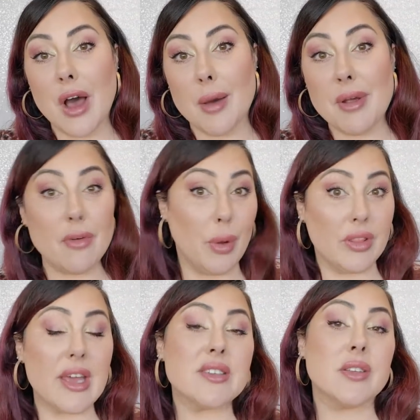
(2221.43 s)
everyone
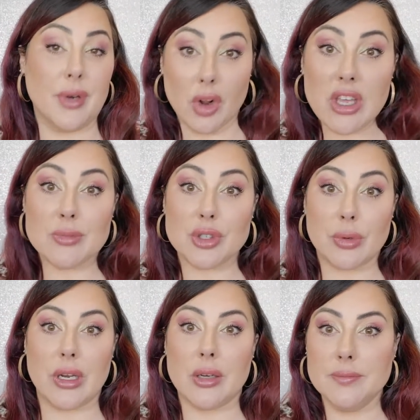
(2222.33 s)
likes them, I'll keep
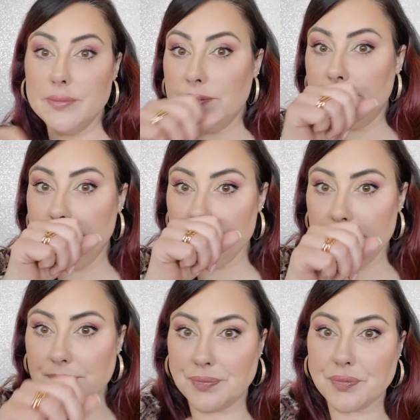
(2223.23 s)
doing
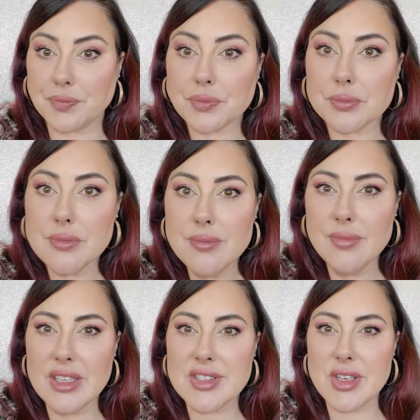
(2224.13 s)
them.
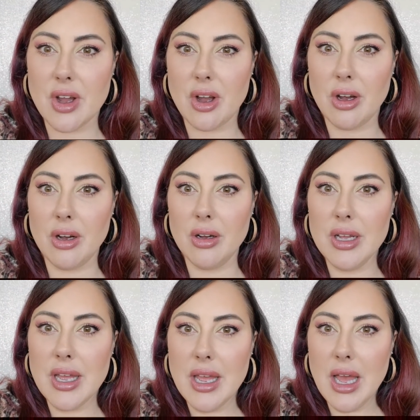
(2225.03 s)
So
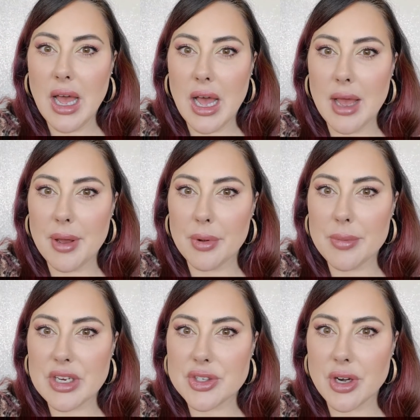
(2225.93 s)
I want to
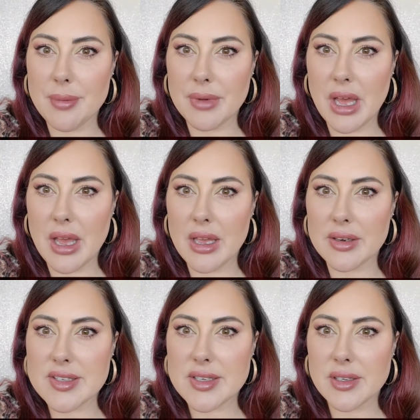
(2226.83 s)
make sure I'm
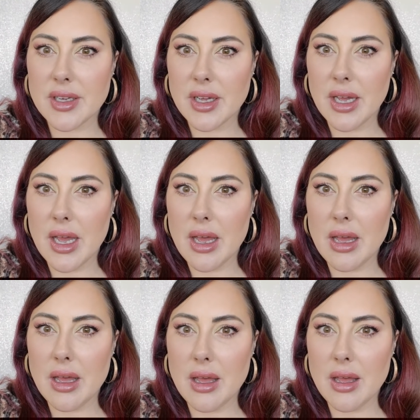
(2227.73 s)
not
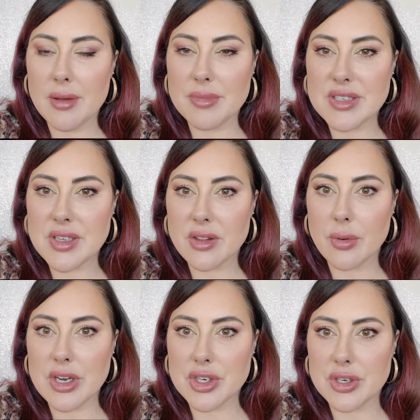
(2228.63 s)
missing the
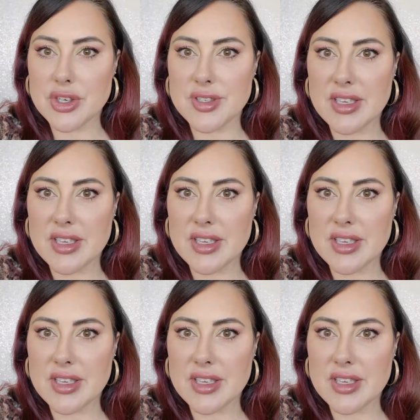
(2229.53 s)
question. She's